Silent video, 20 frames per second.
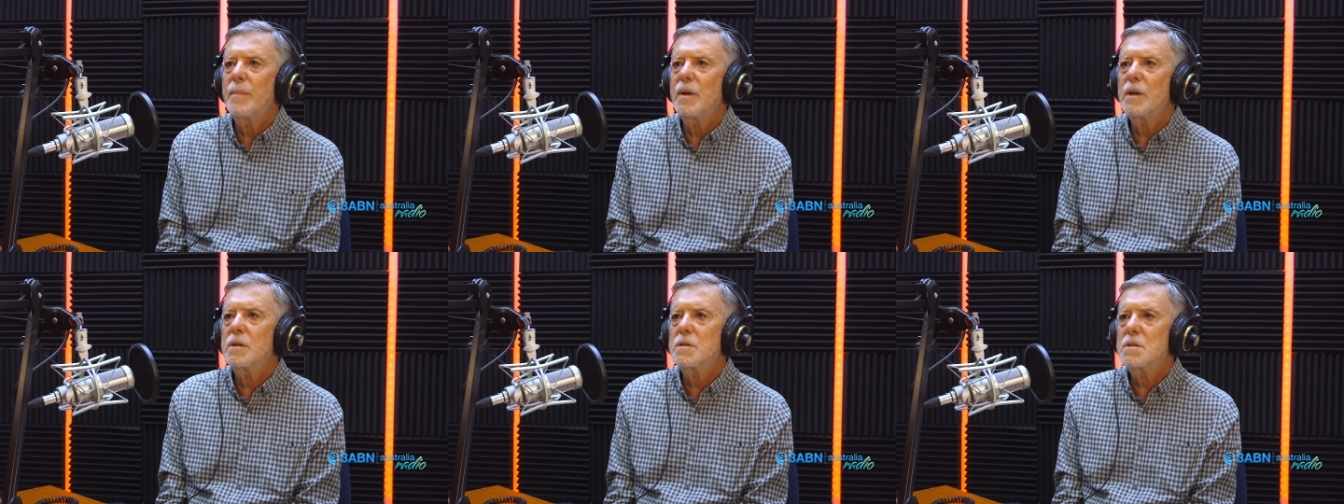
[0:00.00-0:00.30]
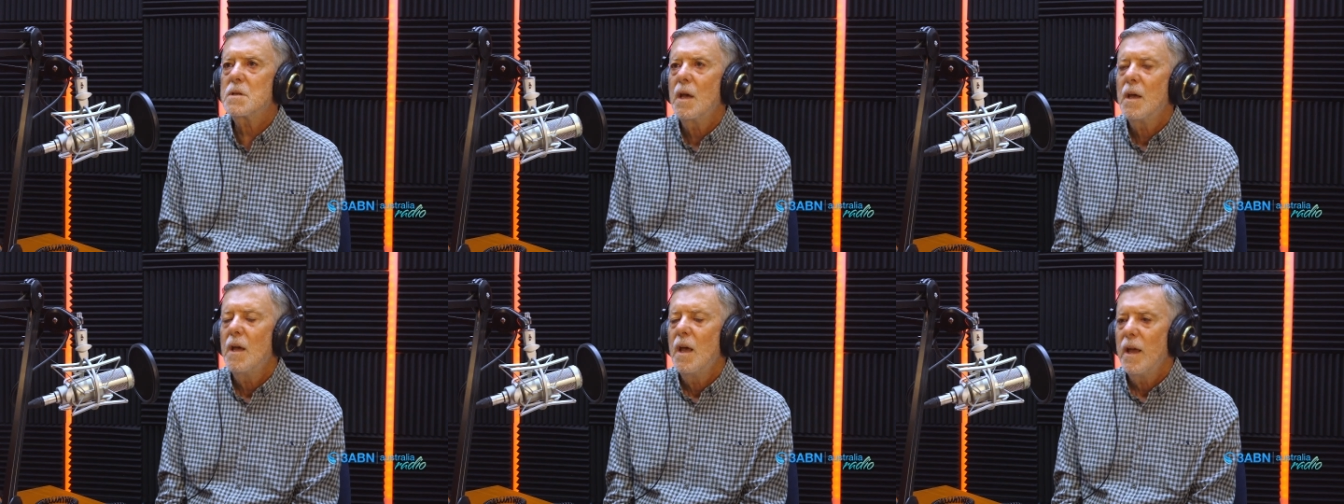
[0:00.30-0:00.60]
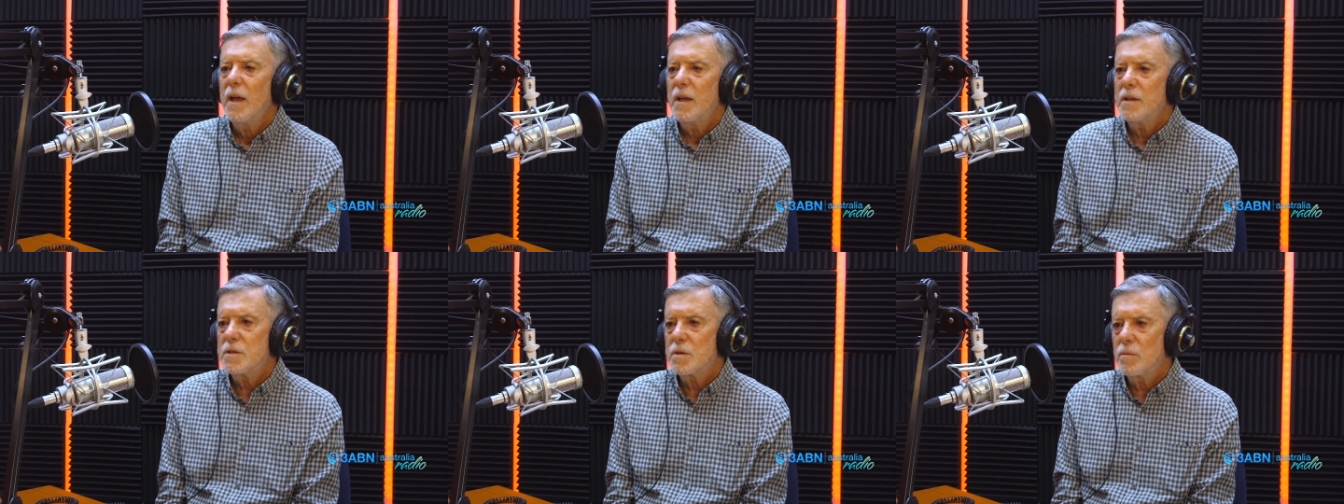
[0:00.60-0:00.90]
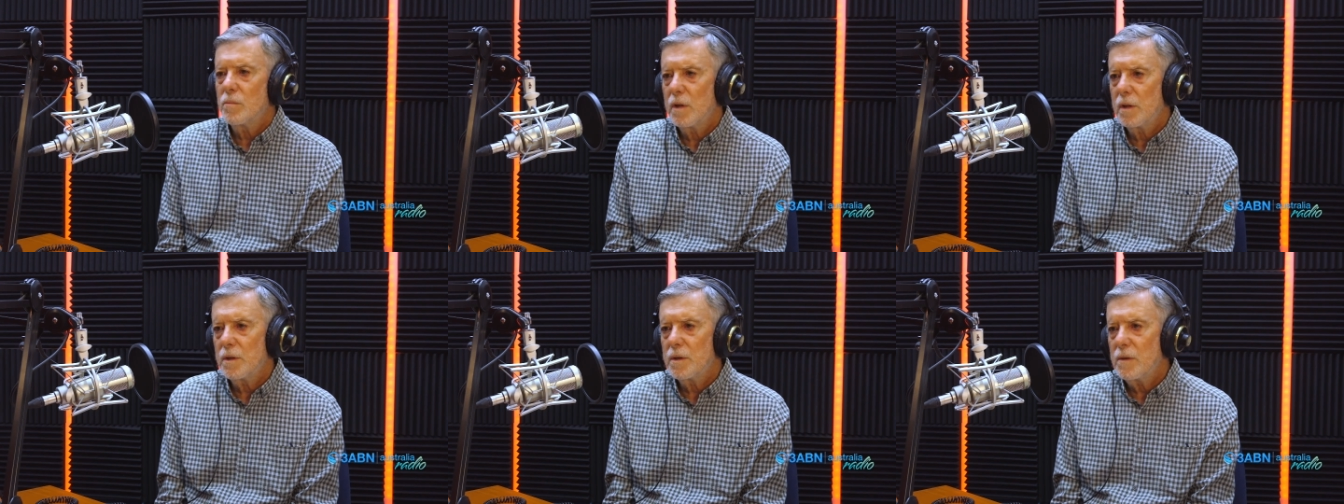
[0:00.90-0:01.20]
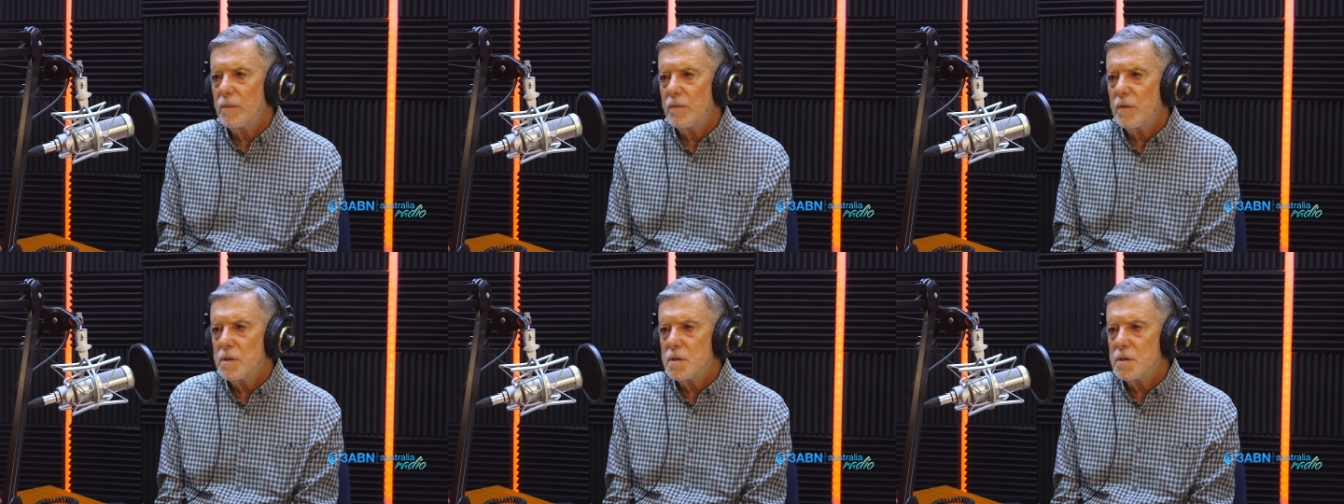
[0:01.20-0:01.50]
but it's a
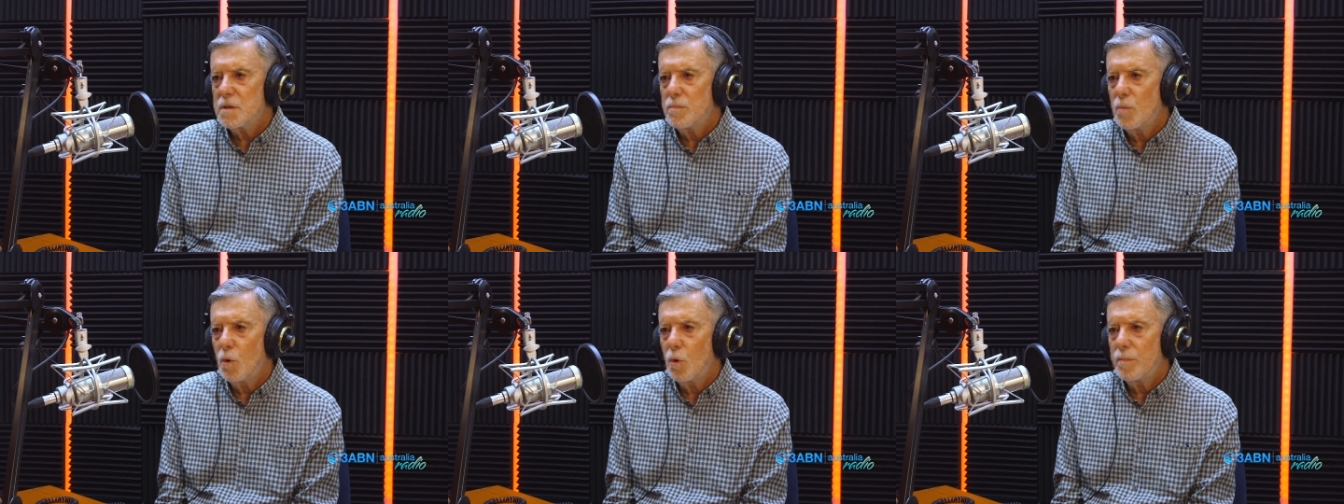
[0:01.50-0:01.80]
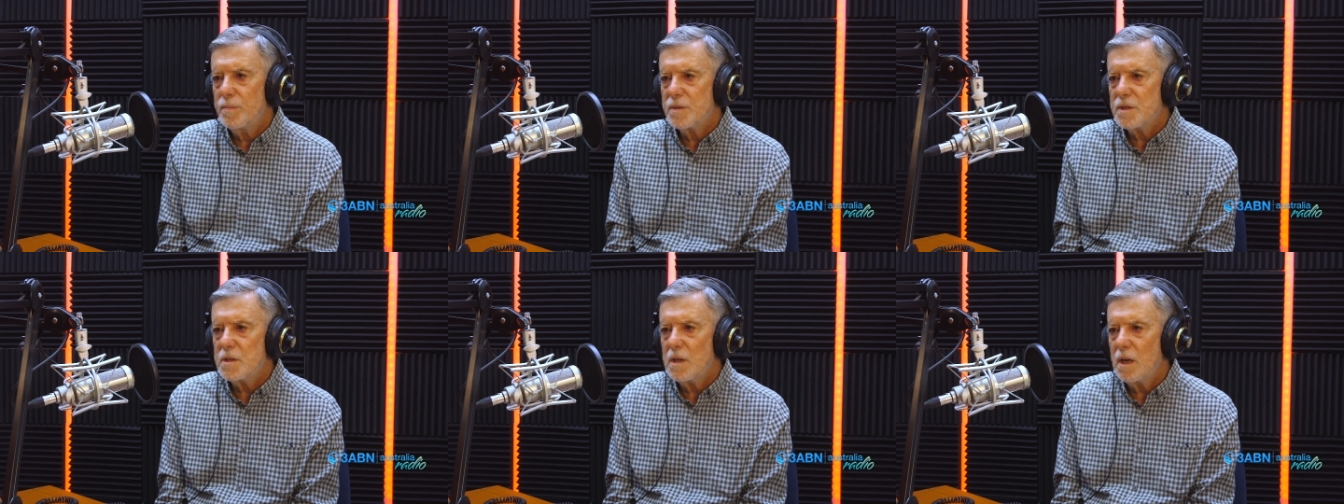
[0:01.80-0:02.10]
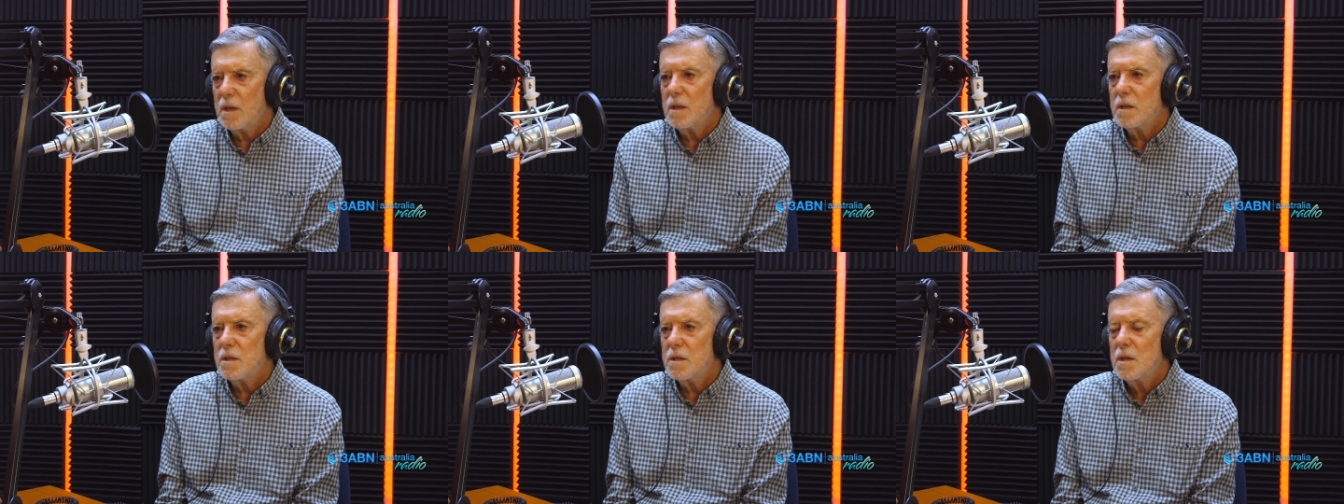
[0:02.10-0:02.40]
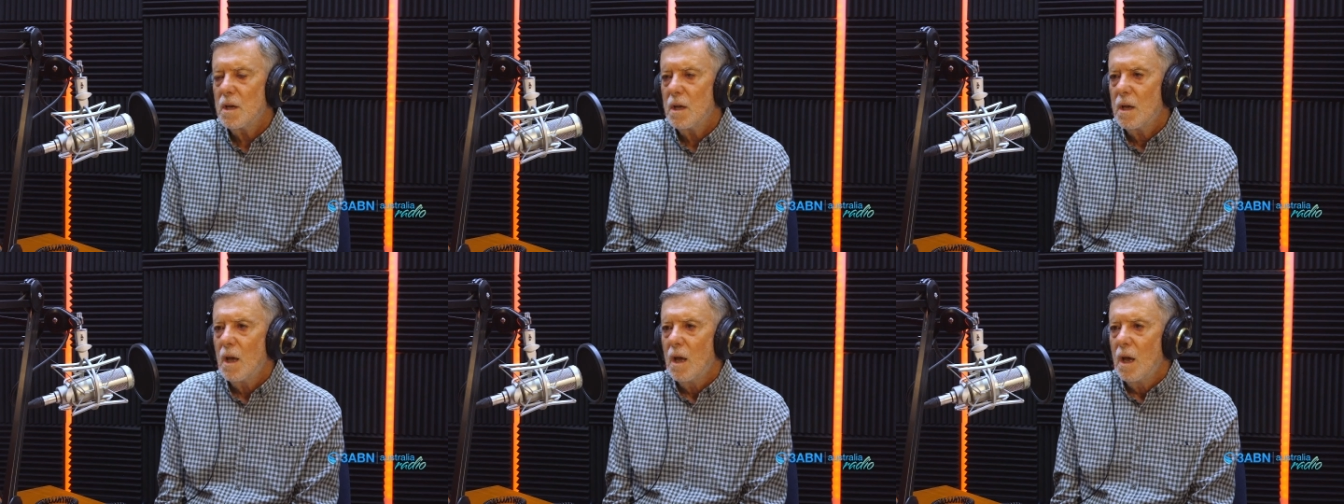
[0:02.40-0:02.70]
relatively small percentage.